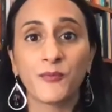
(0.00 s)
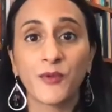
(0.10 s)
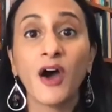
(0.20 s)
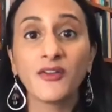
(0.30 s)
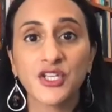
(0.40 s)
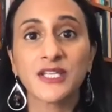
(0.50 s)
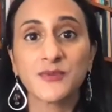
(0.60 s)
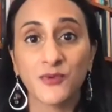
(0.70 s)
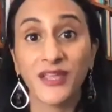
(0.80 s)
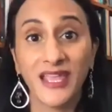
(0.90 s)
college kids,
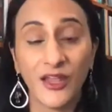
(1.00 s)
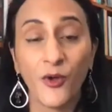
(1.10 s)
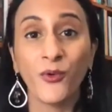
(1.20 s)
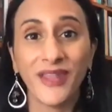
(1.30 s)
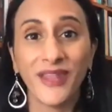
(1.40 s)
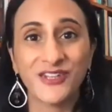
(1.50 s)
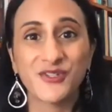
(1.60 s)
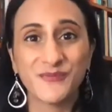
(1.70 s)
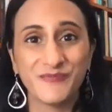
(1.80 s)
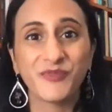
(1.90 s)
were looking at old age
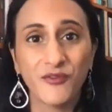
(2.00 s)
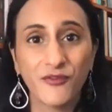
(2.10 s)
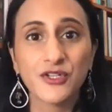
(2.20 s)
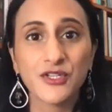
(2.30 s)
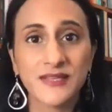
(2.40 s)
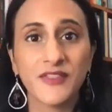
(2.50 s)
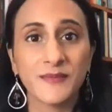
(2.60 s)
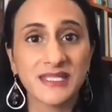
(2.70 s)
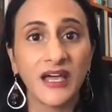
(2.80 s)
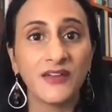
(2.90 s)
versions of
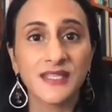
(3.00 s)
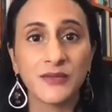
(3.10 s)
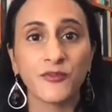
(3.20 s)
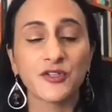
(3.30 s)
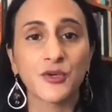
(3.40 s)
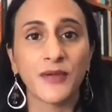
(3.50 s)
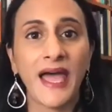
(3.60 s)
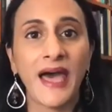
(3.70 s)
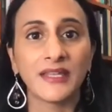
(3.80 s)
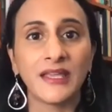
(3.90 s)
themselves in virtual
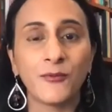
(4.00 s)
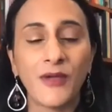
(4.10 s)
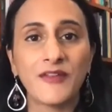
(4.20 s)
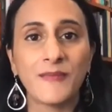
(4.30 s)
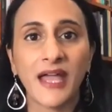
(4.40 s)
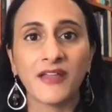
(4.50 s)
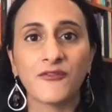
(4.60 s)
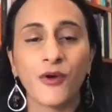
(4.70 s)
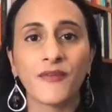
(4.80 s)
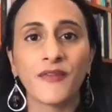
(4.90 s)
reality and waving back and
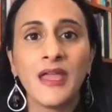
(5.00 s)
forth,